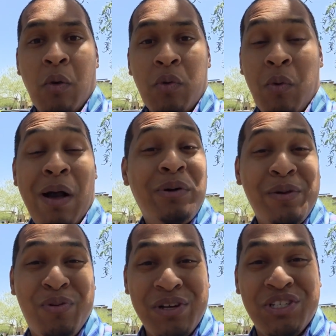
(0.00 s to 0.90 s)
while we
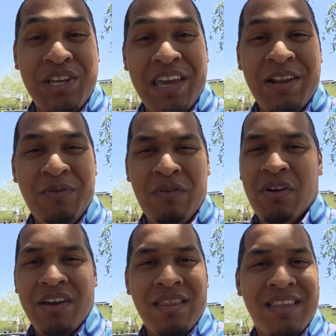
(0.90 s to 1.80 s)
appreciate, we've
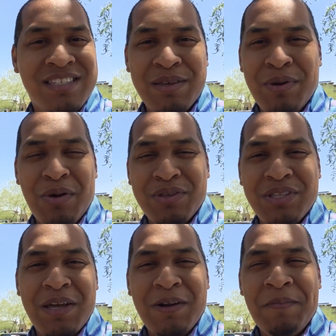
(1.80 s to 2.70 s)
all gotten this email,
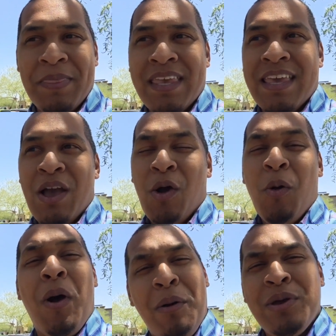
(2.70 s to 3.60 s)
this letter,
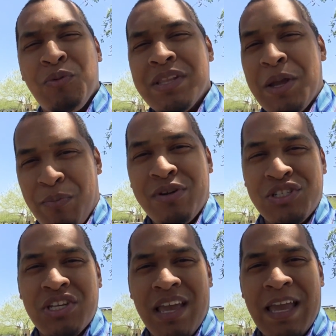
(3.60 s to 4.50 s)
while we really
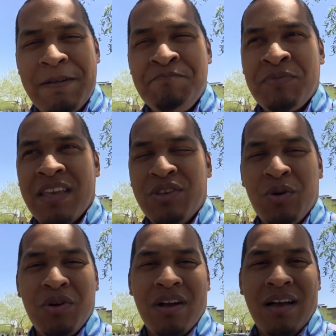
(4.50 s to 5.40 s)
appreciate
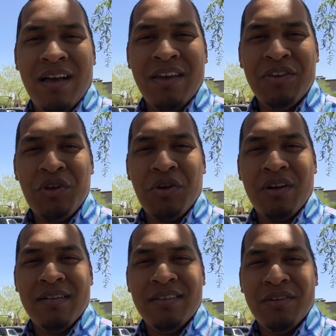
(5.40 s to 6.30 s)
your
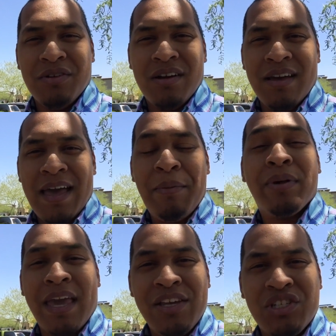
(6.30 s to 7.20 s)

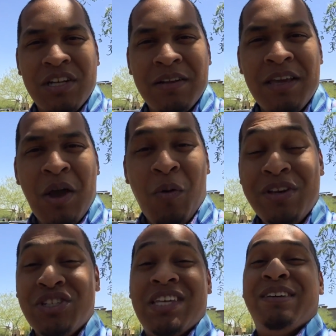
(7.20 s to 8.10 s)
application,
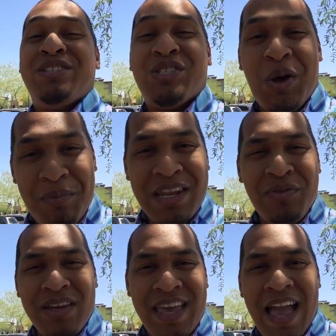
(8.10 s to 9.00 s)
we just have so many
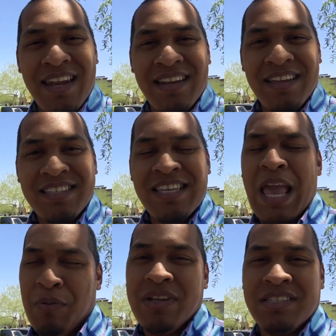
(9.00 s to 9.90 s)
great candidates
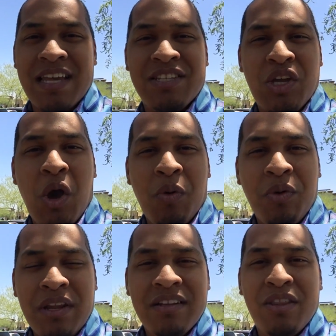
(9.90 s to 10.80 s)
and we decided to
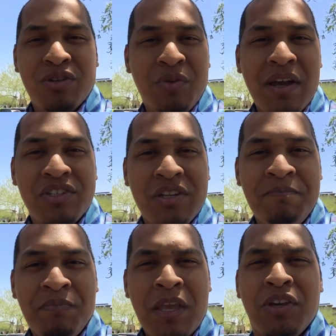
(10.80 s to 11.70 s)
go in another direction.
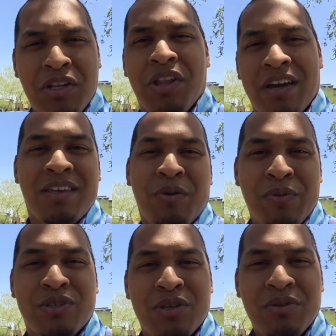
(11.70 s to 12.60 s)
Good luck in your
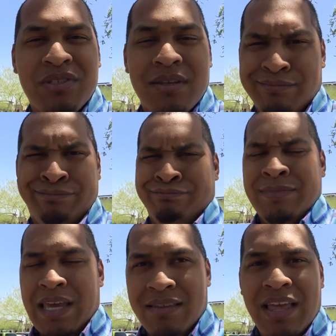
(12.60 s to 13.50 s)
pursuits.
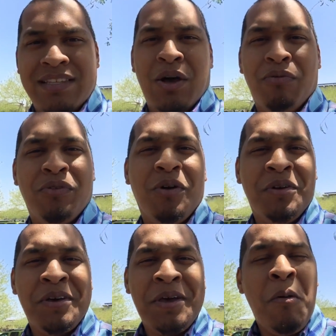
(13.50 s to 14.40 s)
Like, that's helpful.
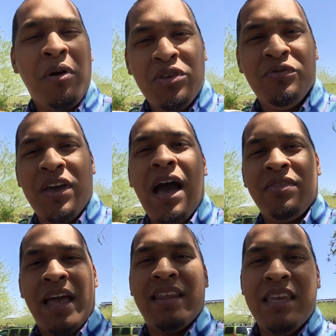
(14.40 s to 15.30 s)
But you've
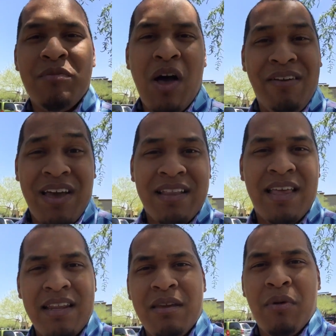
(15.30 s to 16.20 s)
gotten that email, I've gotten
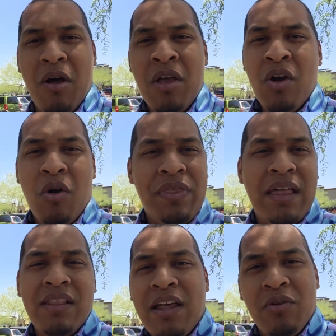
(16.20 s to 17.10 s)
that email, or
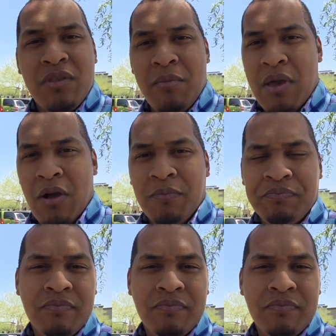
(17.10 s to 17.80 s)
that letter in the mail.